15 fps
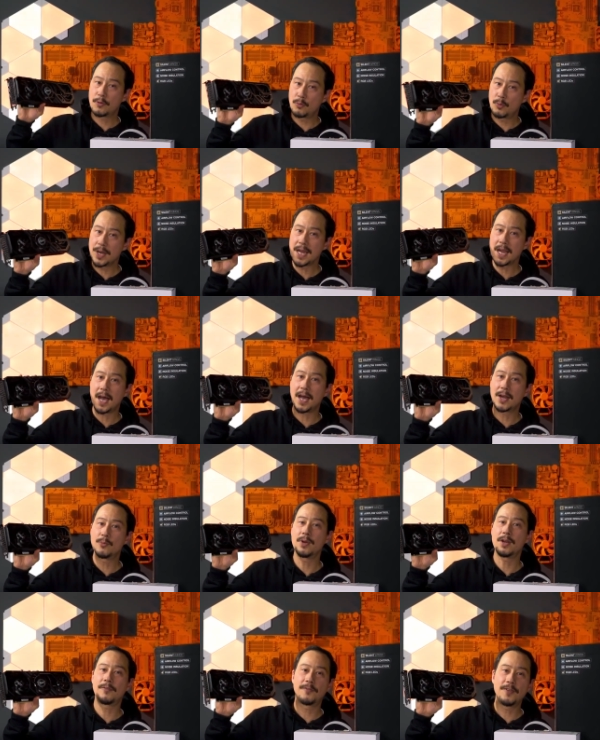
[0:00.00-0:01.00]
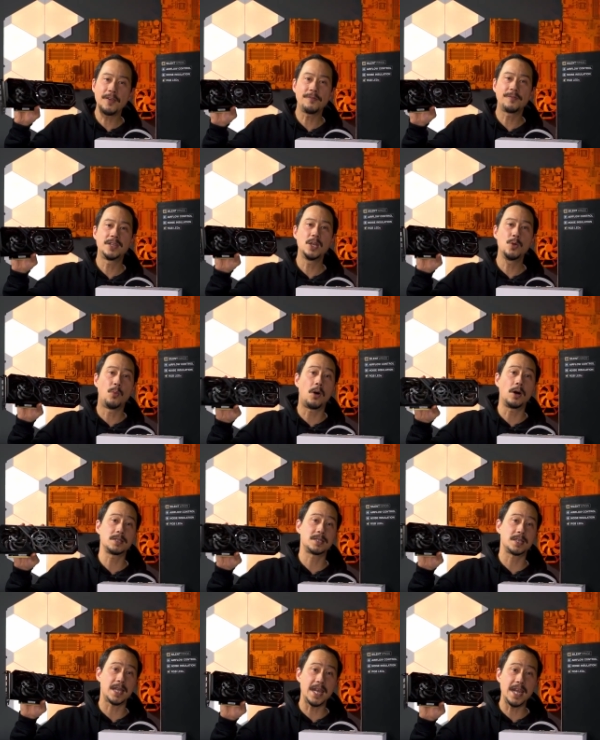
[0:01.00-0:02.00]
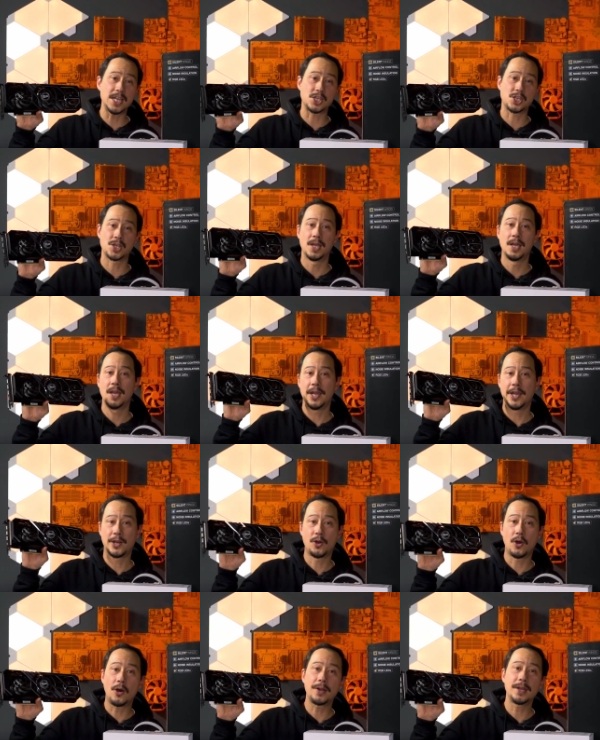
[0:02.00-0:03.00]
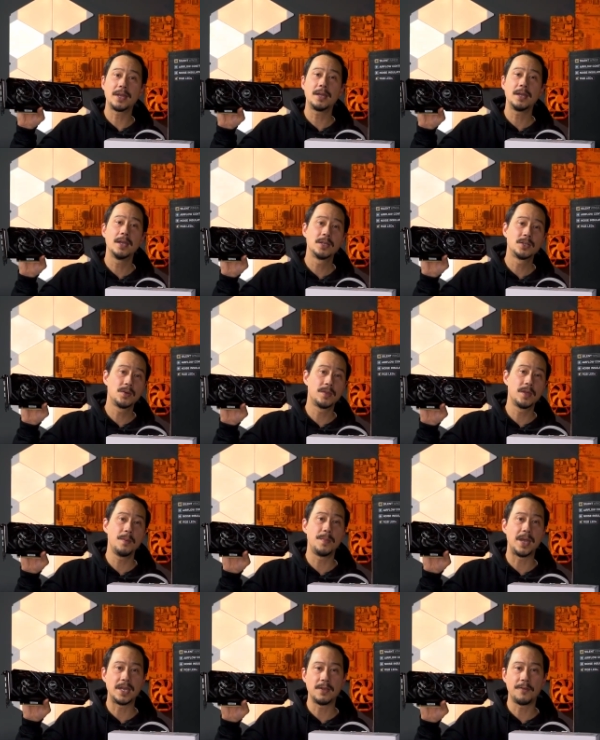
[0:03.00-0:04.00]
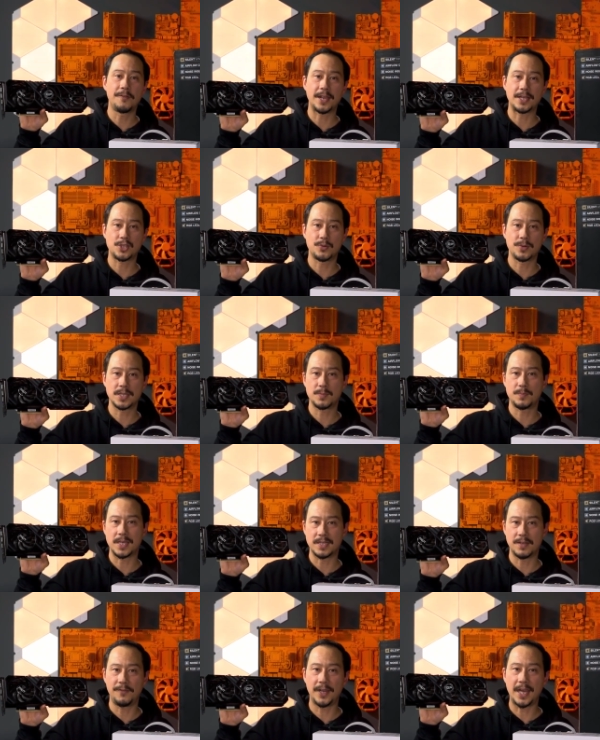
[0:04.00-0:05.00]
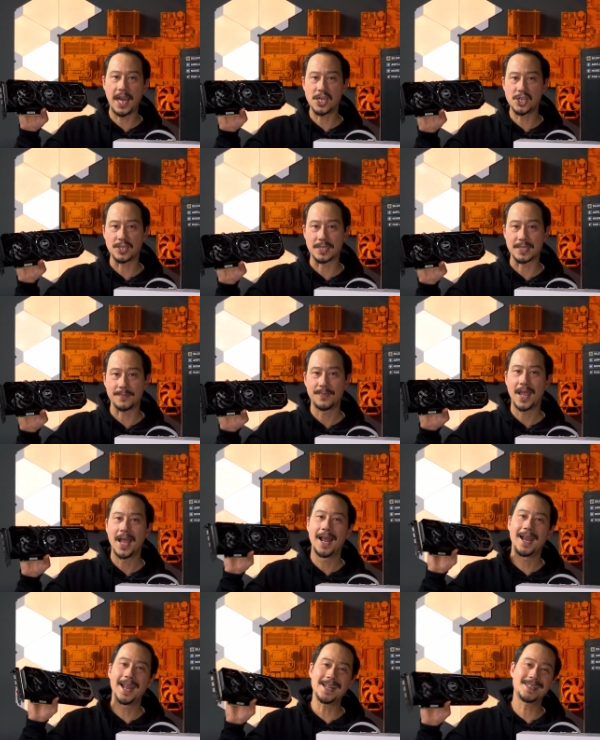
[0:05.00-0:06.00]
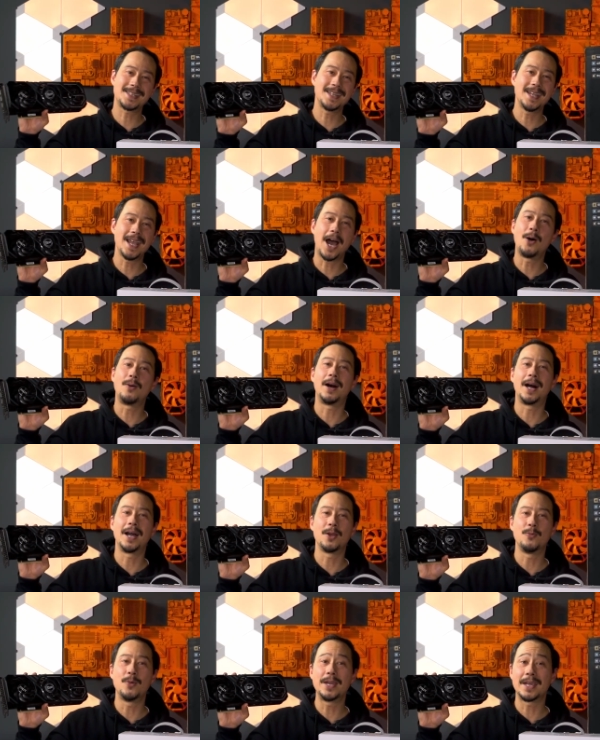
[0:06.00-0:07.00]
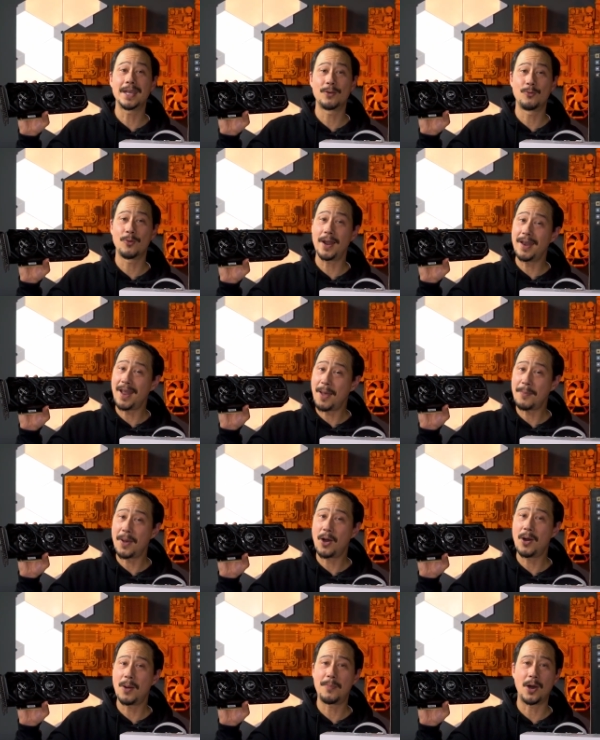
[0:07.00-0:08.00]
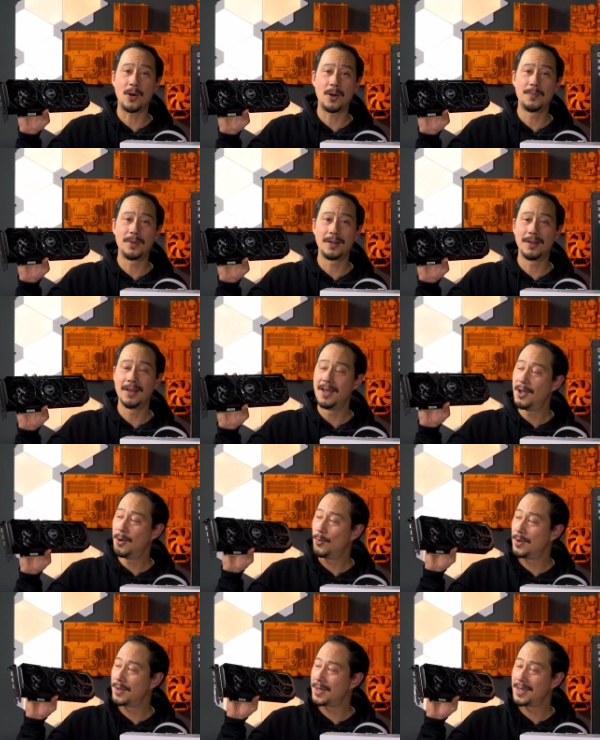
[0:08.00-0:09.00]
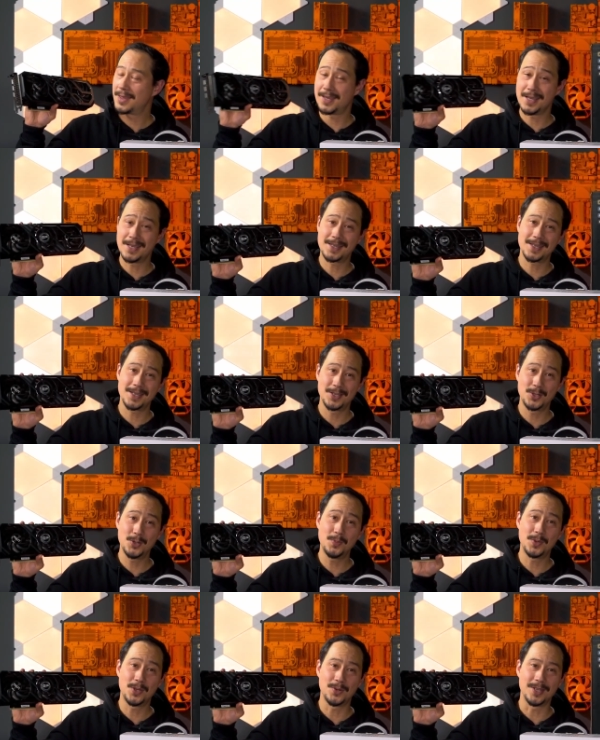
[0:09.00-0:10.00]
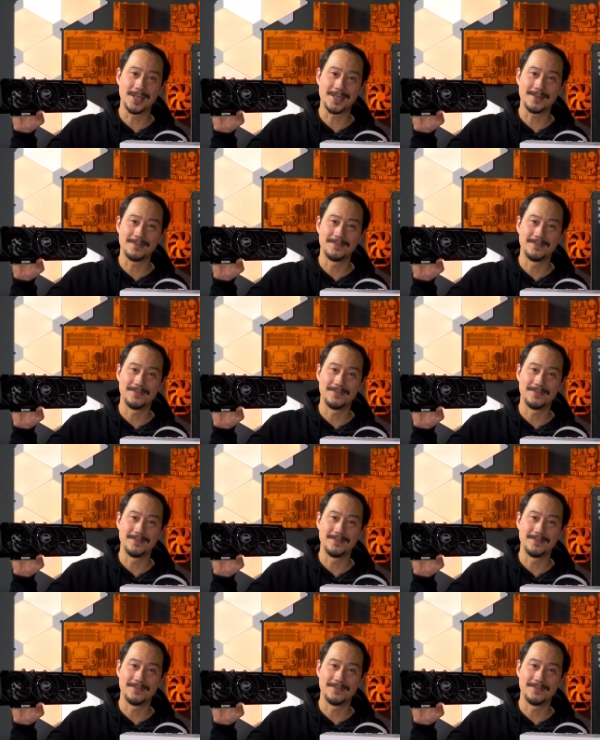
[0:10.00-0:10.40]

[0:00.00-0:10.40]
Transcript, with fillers: 350 watts each, according to the manufacturer's specifications. Let's see how high we can run up our power bill with these two beauties.